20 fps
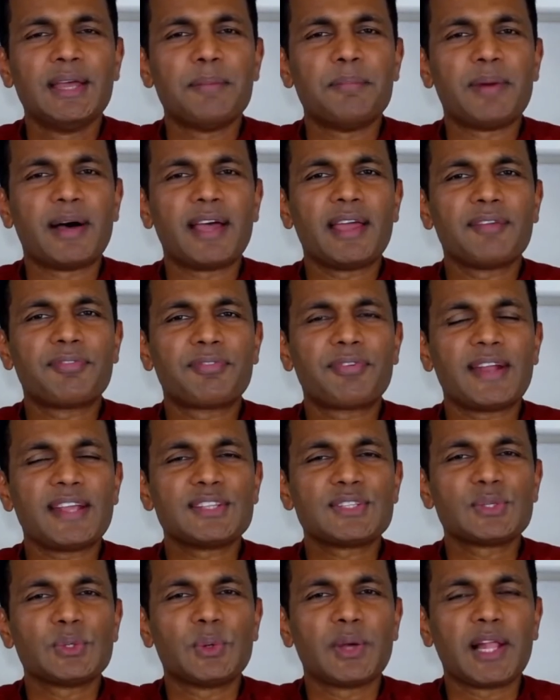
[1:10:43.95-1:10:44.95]
my
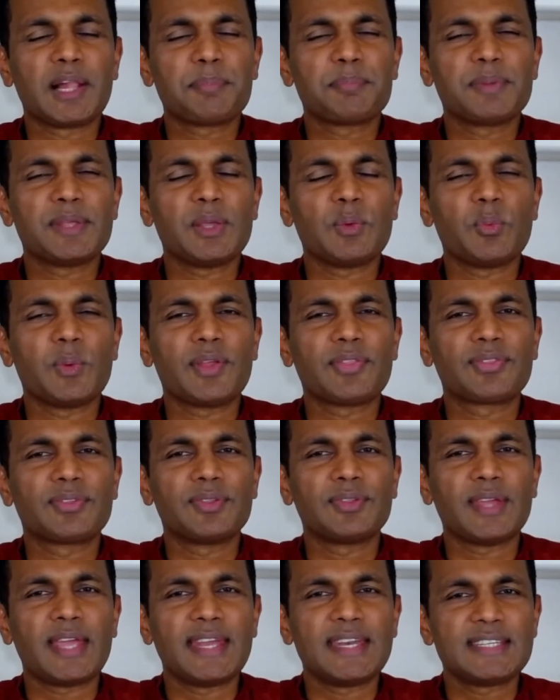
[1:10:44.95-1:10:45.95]
friends who help me
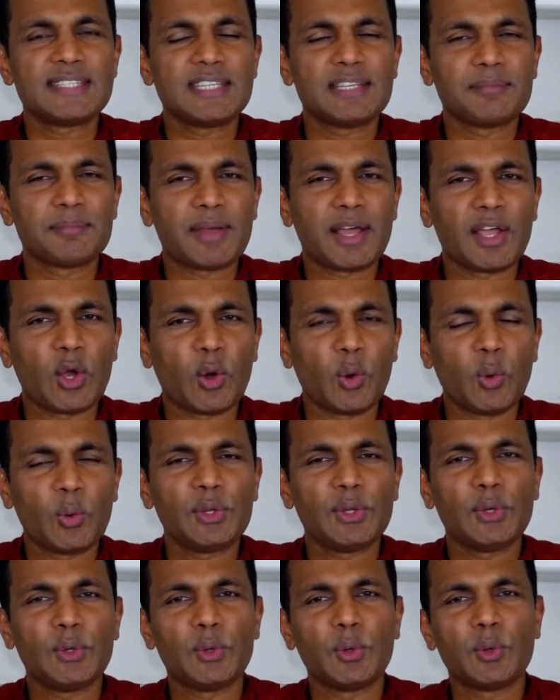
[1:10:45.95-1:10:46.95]
with editing my
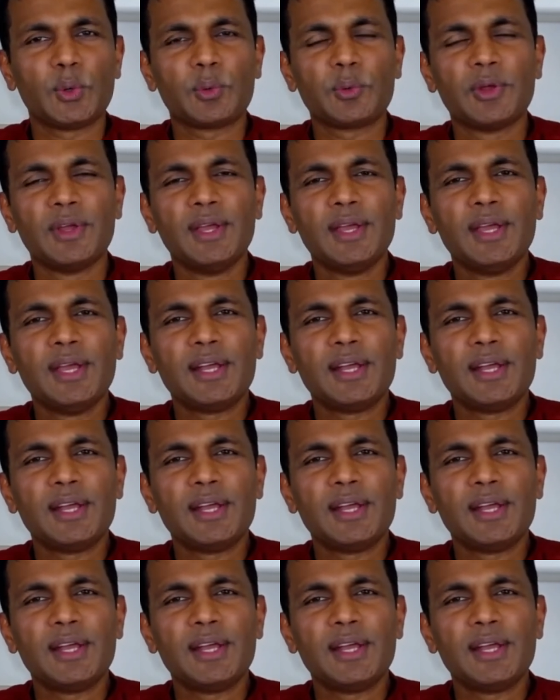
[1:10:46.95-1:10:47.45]
audio,